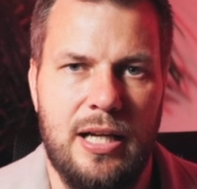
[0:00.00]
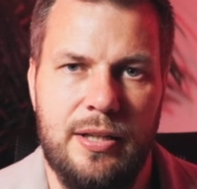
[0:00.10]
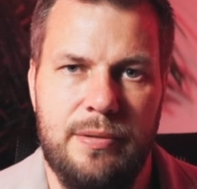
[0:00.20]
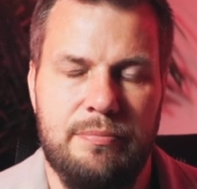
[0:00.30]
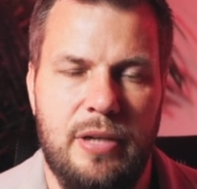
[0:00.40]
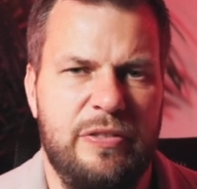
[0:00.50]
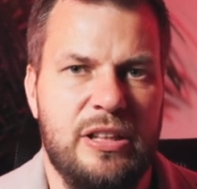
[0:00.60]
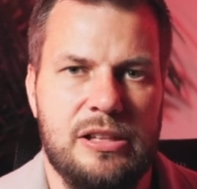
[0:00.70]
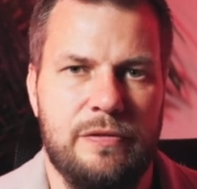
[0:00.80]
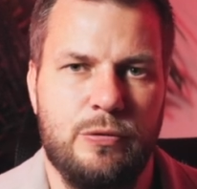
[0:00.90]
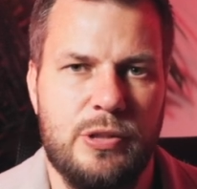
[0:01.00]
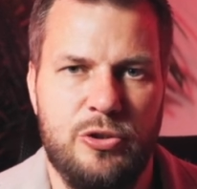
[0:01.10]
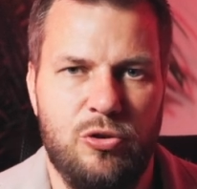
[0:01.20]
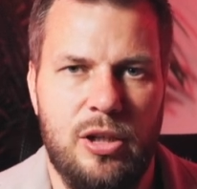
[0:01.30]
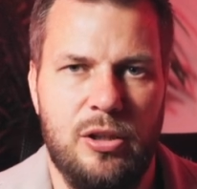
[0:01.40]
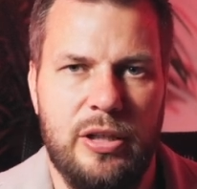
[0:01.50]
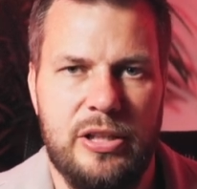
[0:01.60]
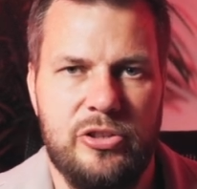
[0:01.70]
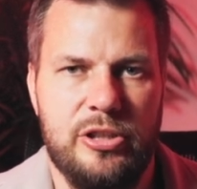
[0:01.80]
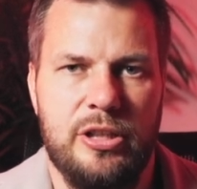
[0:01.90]
I think there's a free trial on
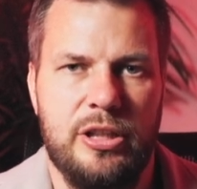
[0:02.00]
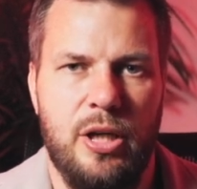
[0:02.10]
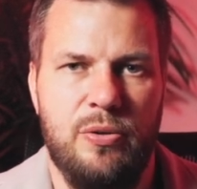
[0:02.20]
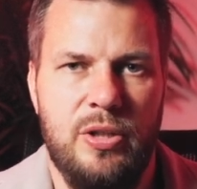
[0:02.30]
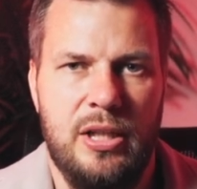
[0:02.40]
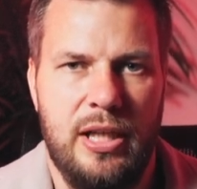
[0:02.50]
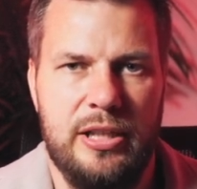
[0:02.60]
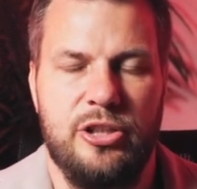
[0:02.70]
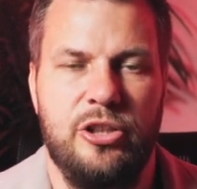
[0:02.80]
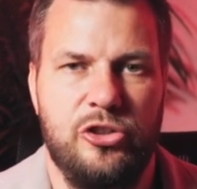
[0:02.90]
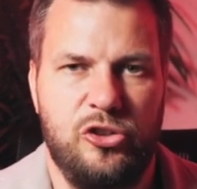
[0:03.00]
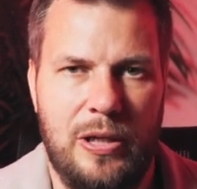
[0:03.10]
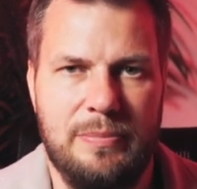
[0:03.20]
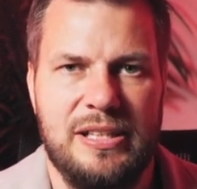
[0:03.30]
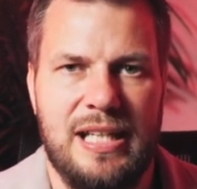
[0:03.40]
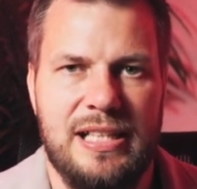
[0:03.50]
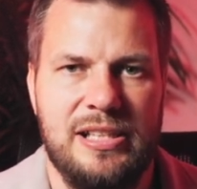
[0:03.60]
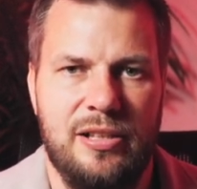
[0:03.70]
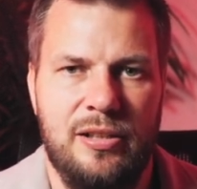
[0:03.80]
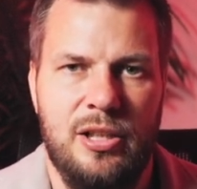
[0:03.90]
it, so you can go and you can scrape the
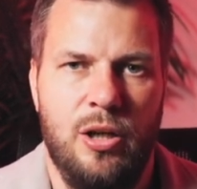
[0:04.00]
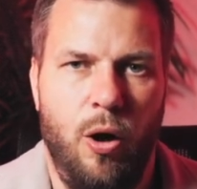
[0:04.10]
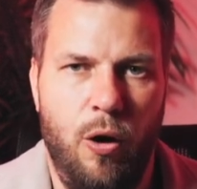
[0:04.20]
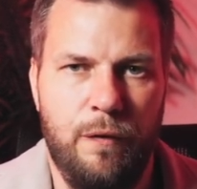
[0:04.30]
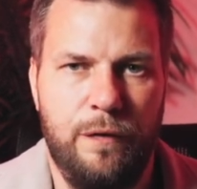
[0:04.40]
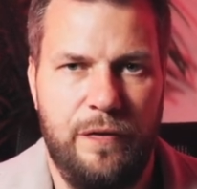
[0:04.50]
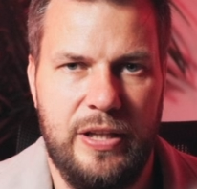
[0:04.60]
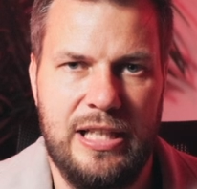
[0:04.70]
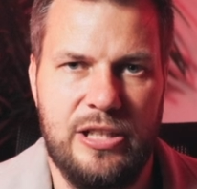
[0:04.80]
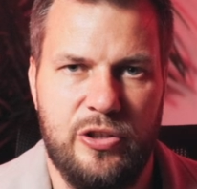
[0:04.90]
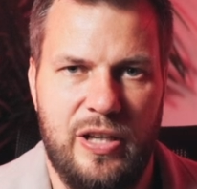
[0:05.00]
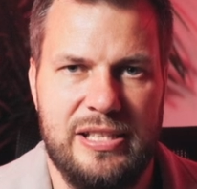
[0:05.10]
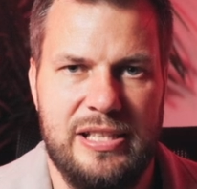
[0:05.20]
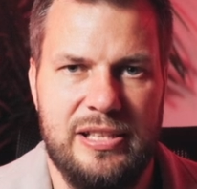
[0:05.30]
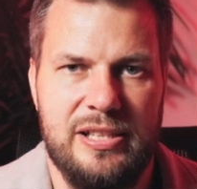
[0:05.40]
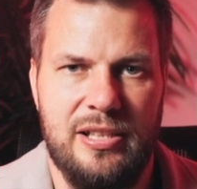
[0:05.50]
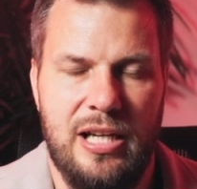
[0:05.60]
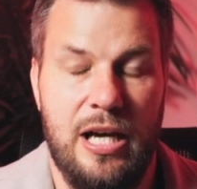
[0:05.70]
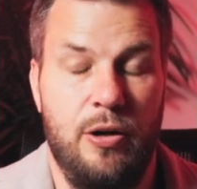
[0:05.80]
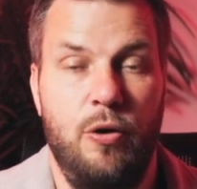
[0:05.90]
data of the interested,
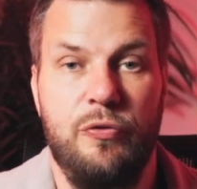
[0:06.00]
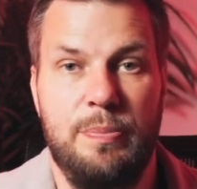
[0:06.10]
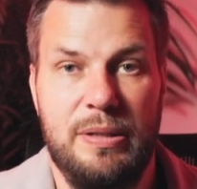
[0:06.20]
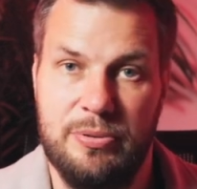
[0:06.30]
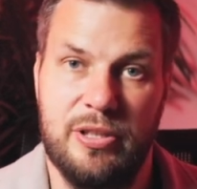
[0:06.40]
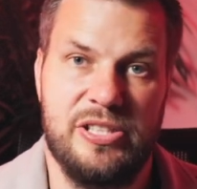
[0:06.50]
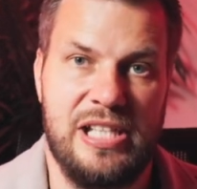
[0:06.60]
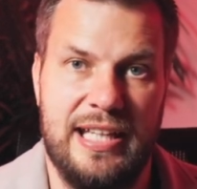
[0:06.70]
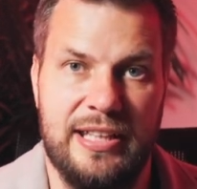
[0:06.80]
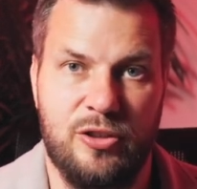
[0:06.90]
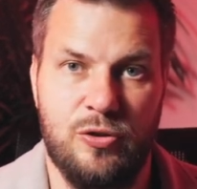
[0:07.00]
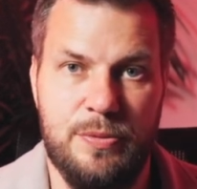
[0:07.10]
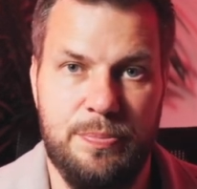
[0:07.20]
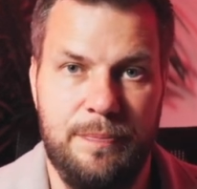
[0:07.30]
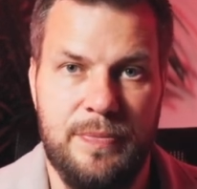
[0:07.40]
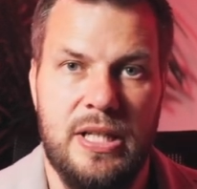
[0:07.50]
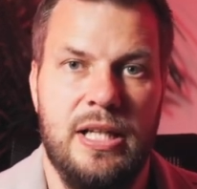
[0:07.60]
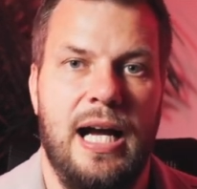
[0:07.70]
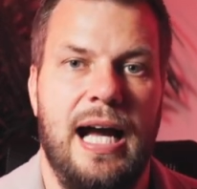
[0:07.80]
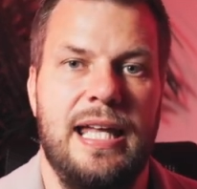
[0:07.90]
of the people that are sat in the group,
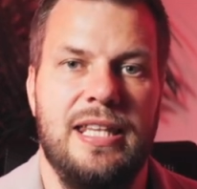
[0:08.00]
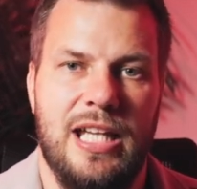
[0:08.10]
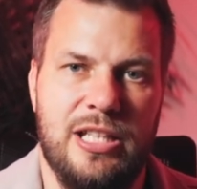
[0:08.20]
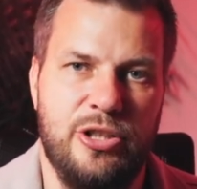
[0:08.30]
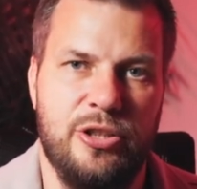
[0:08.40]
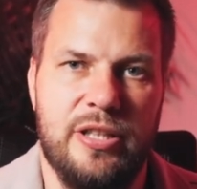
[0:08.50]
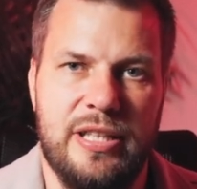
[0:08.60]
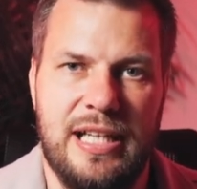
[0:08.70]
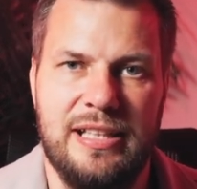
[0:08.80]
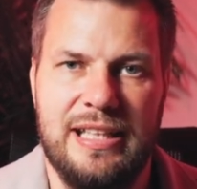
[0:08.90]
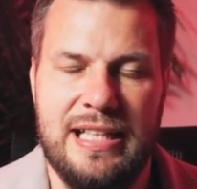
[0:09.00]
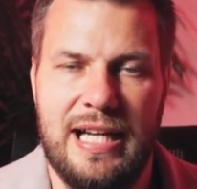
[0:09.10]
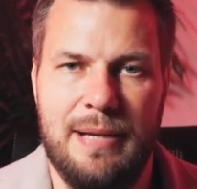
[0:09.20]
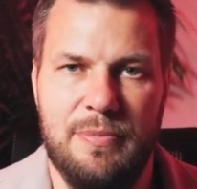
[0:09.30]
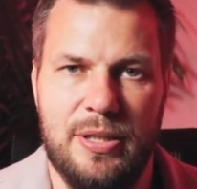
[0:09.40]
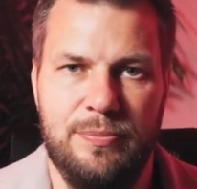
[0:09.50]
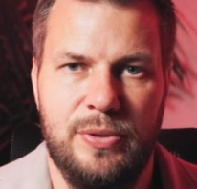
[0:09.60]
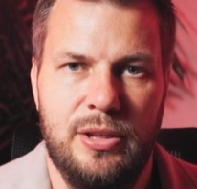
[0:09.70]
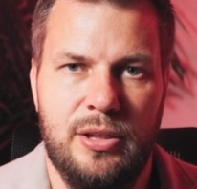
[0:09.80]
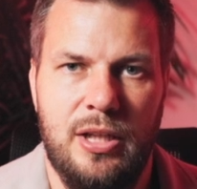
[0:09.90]
and then you can then DM them